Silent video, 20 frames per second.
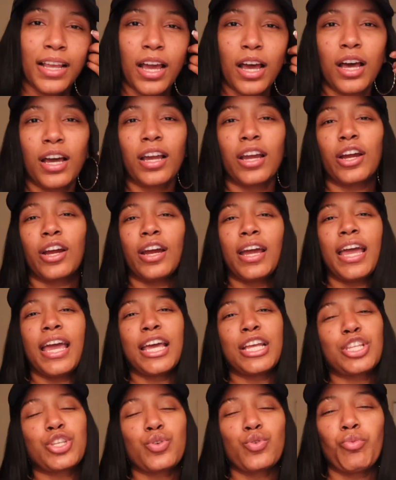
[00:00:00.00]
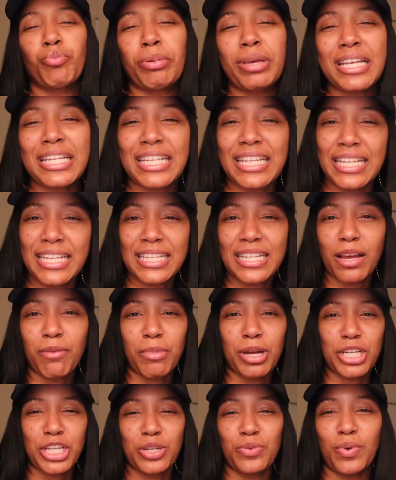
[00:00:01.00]
A girl had two biscuits talking
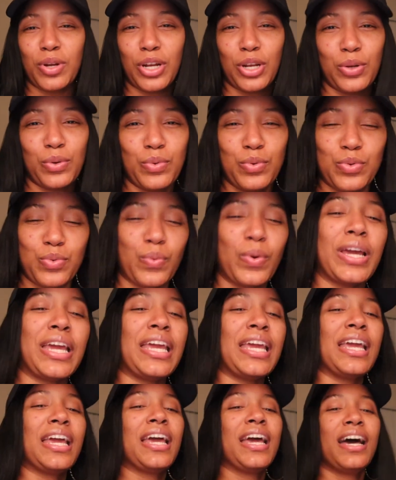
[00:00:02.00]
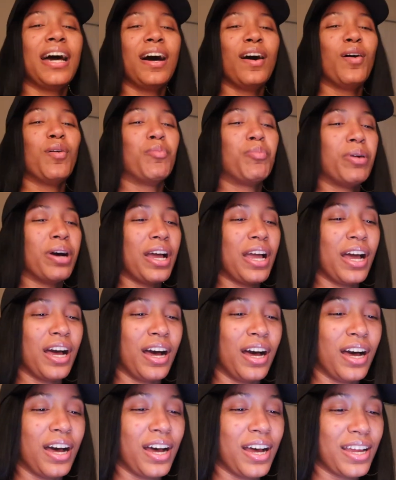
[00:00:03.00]
about she want to lose weight. But,
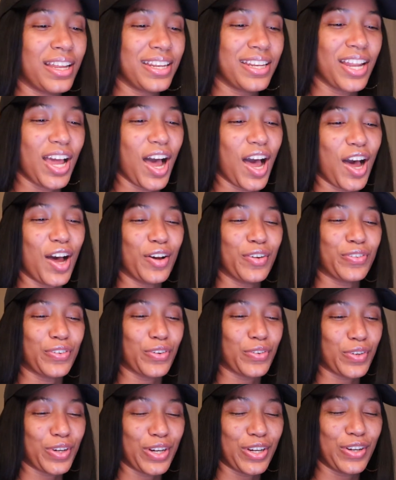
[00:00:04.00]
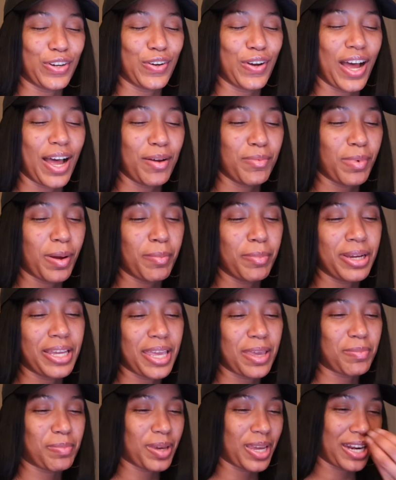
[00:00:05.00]
uh, nah, for real. I'm, I'm going to
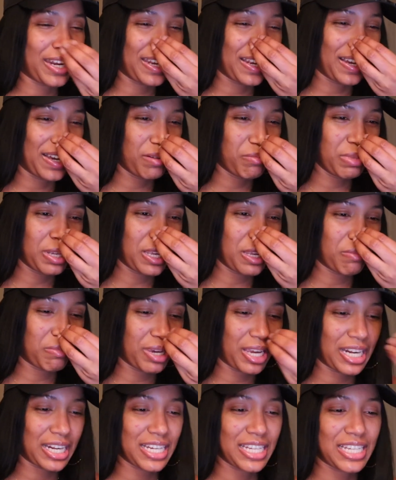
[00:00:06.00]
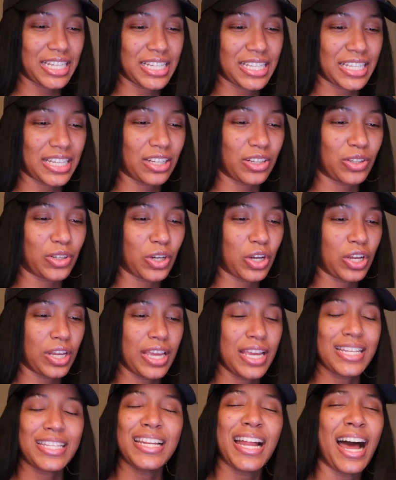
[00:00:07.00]
get better, y'all. I'm going to get better. It's just a little...
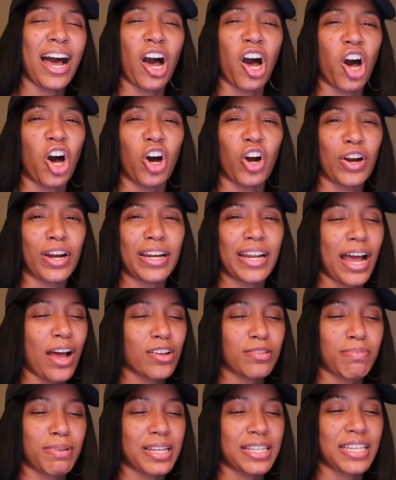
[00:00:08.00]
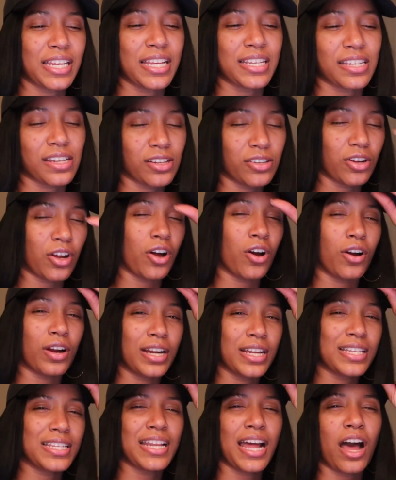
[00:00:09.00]
It's not hard. I was about to say it's a little hard.
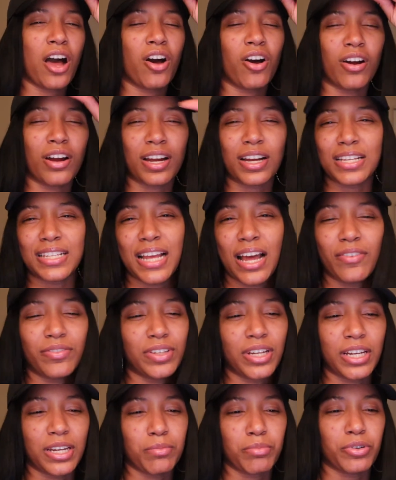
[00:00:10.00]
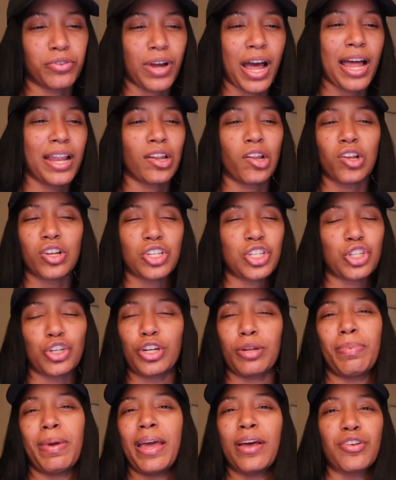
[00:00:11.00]
It's not hard because I've done it, but I lost
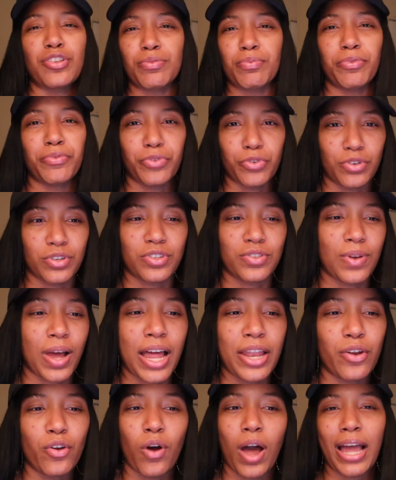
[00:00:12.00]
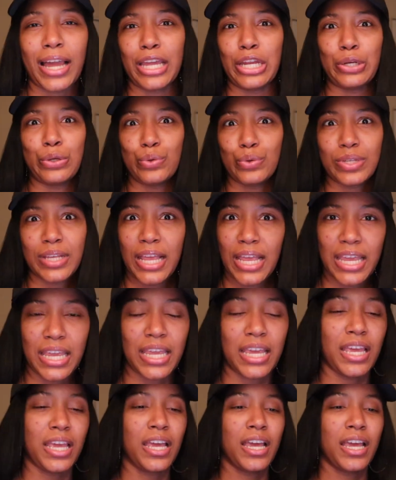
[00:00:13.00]
thirty pounds before. So I know I can lose eight.